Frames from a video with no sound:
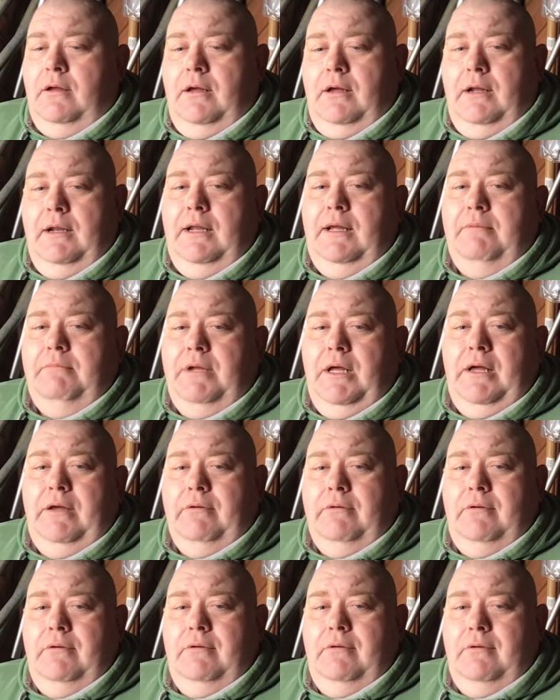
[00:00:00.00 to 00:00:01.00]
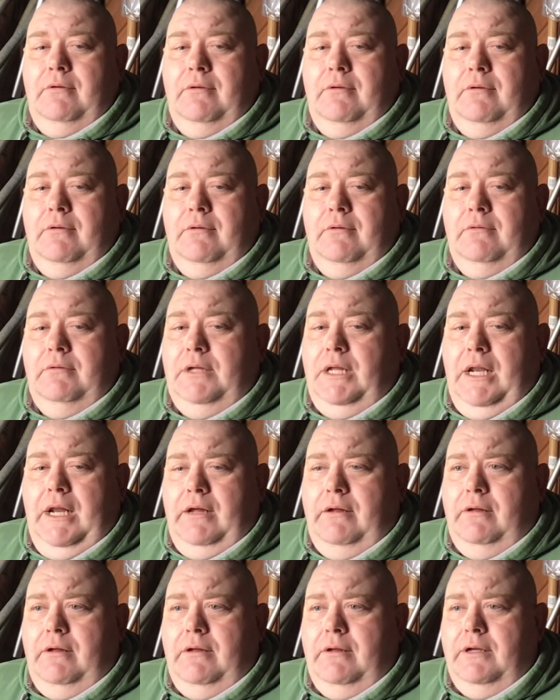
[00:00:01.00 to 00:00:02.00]
let them know. You
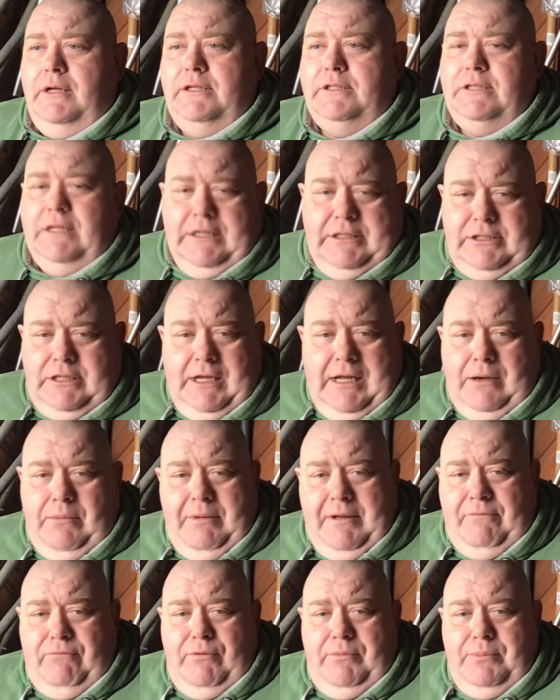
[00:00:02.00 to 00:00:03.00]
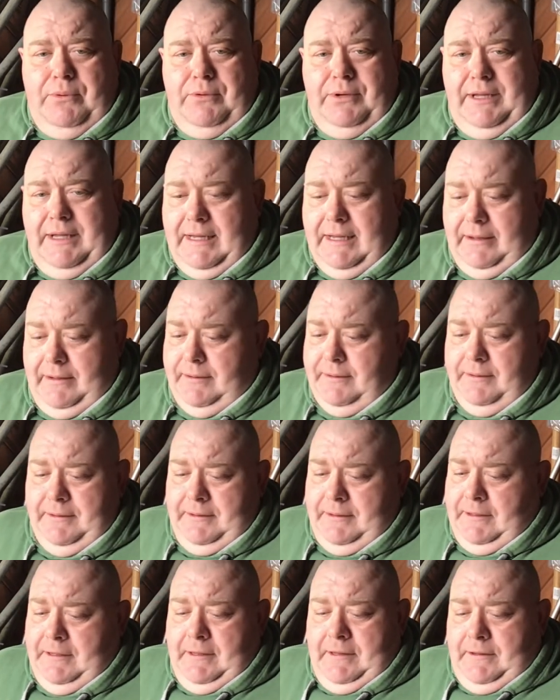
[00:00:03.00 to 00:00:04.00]
know, it's to help everybody out,
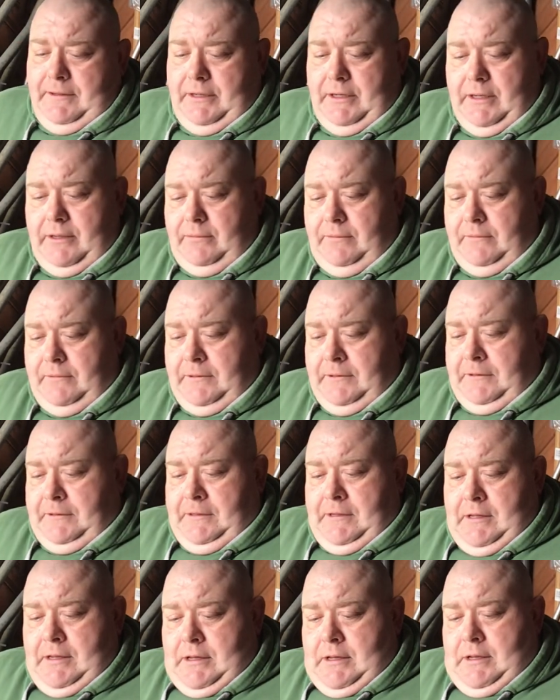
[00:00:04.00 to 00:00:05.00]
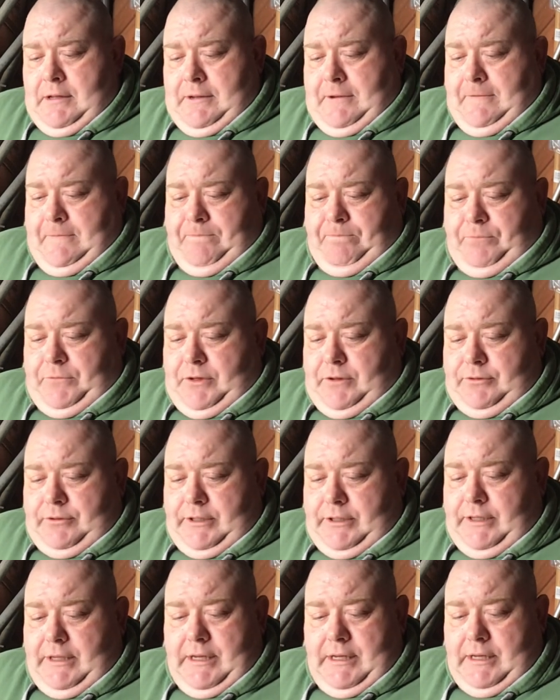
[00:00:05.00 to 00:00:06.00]
you know. So
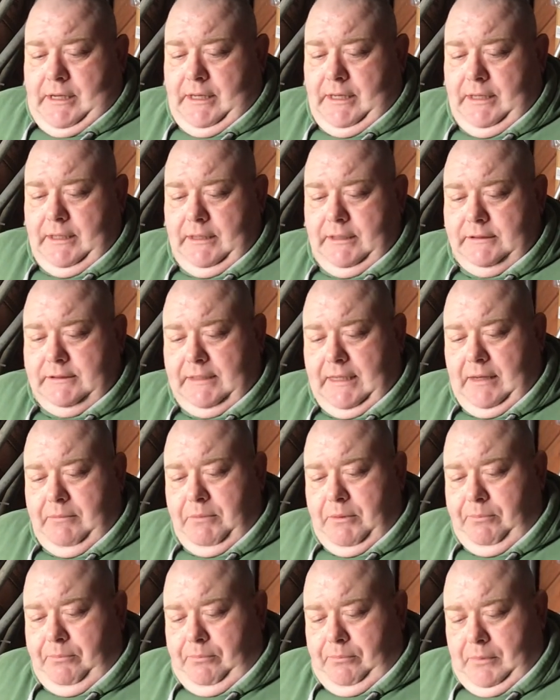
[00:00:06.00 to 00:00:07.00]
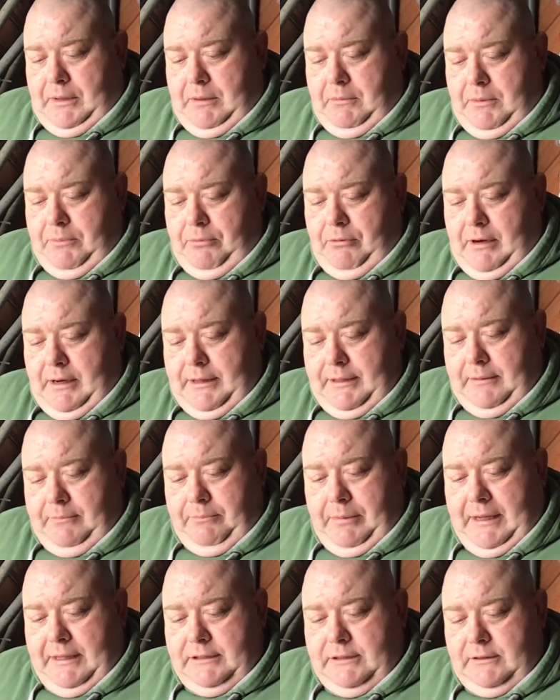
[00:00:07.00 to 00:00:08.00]
yeah, as I say, I'm a brand
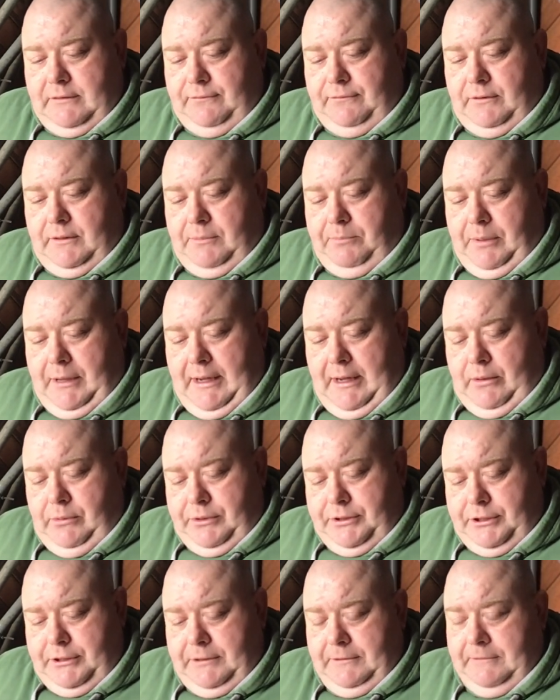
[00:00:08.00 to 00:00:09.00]
ambassador for Powered.